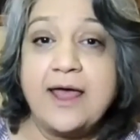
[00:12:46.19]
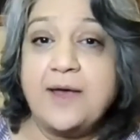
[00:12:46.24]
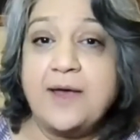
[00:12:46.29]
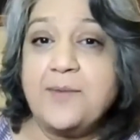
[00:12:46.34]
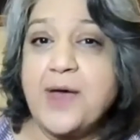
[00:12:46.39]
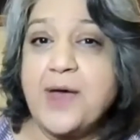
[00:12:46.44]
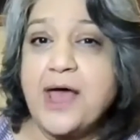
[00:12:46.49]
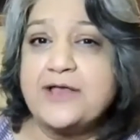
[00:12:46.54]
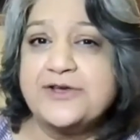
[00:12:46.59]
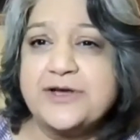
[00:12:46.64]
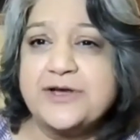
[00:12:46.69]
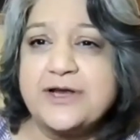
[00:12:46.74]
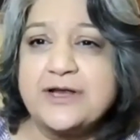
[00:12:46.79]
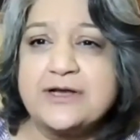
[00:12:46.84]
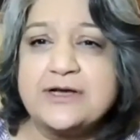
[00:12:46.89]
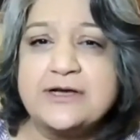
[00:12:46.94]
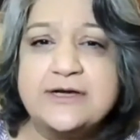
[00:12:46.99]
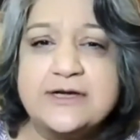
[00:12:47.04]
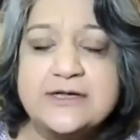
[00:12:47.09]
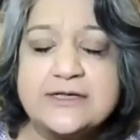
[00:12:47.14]
Imagine
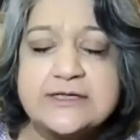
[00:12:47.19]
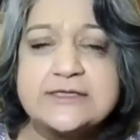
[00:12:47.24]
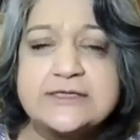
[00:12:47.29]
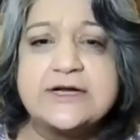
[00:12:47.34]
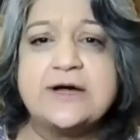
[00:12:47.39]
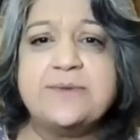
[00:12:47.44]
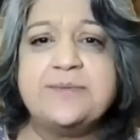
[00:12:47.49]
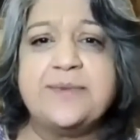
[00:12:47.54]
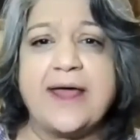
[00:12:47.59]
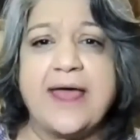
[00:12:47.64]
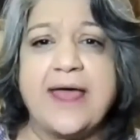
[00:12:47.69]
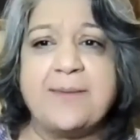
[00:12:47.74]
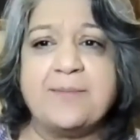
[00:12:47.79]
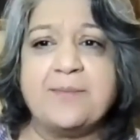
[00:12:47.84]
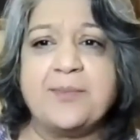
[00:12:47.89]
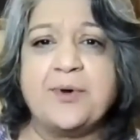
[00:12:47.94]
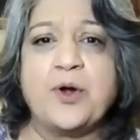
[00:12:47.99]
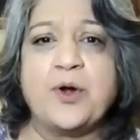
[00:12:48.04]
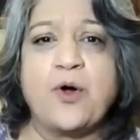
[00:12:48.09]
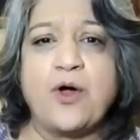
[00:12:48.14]
a disturbed
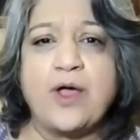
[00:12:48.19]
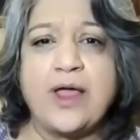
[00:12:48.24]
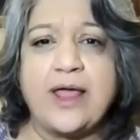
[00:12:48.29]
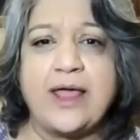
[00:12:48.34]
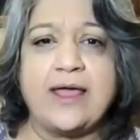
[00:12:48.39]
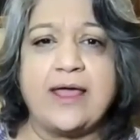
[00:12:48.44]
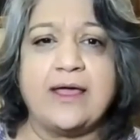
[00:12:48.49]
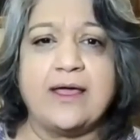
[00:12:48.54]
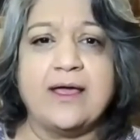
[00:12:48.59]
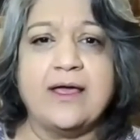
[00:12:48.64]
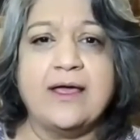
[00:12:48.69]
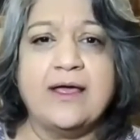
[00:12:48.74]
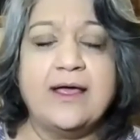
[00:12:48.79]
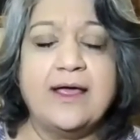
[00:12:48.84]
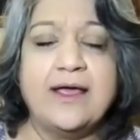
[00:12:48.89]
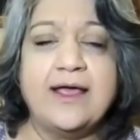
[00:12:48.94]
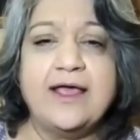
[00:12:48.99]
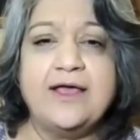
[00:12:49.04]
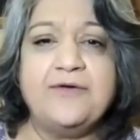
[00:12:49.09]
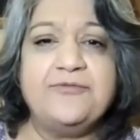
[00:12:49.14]
employee,
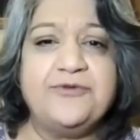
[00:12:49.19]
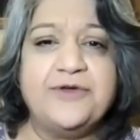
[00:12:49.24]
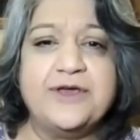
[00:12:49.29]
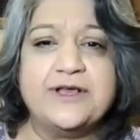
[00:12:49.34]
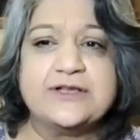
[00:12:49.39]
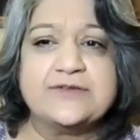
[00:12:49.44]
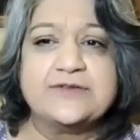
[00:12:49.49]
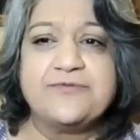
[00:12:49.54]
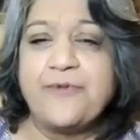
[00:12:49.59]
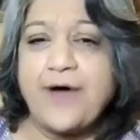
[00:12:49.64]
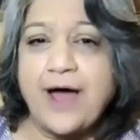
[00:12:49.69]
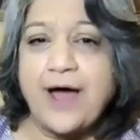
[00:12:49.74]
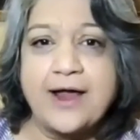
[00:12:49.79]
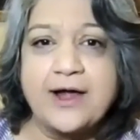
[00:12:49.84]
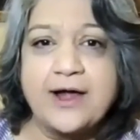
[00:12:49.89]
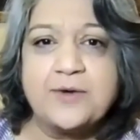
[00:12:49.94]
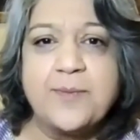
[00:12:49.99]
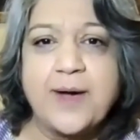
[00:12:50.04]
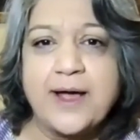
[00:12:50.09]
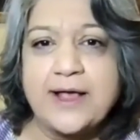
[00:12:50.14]
if he is
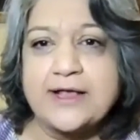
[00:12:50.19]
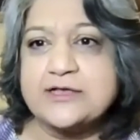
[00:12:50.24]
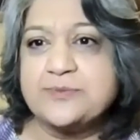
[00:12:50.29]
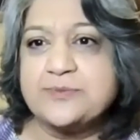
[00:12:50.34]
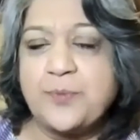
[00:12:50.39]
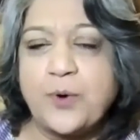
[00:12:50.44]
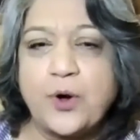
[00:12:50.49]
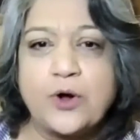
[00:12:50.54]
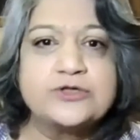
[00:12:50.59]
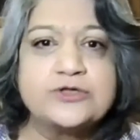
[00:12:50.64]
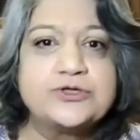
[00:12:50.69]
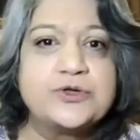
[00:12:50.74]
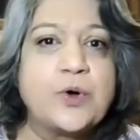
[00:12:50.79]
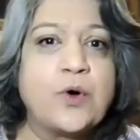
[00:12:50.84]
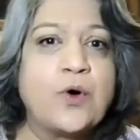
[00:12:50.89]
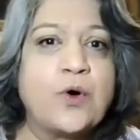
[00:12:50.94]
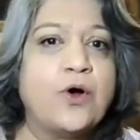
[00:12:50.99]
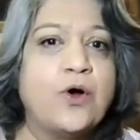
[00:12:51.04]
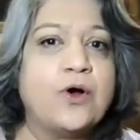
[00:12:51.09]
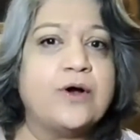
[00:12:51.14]
fired by his boss
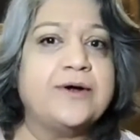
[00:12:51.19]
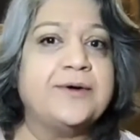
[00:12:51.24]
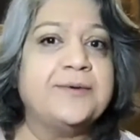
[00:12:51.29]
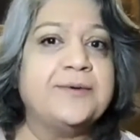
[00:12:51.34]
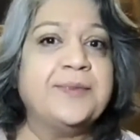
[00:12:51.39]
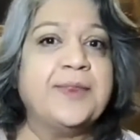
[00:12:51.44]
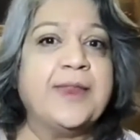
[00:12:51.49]
or